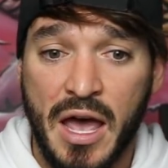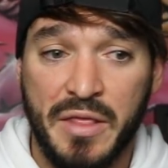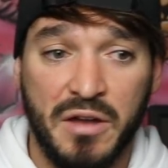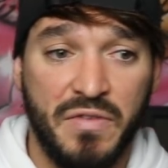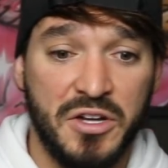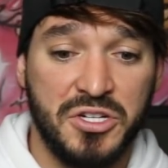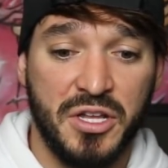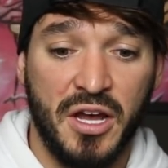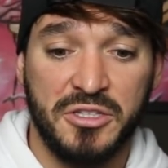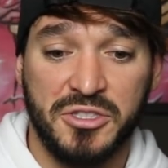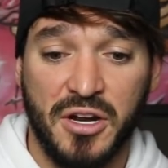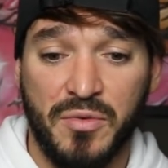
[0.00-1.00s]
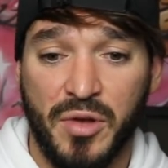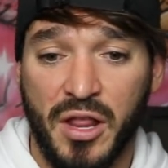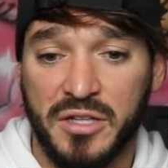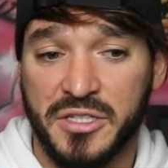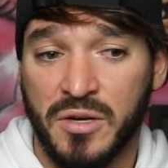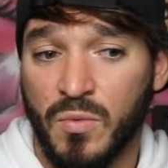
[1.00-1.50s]
And then eventually I started
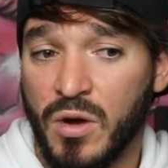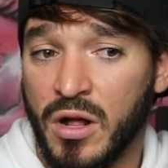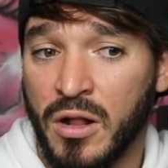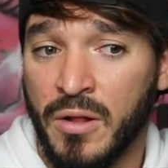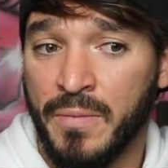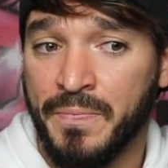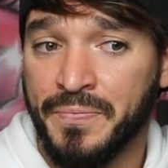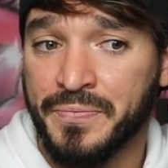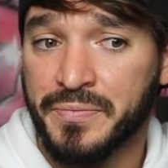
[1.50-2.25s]
realizing, well,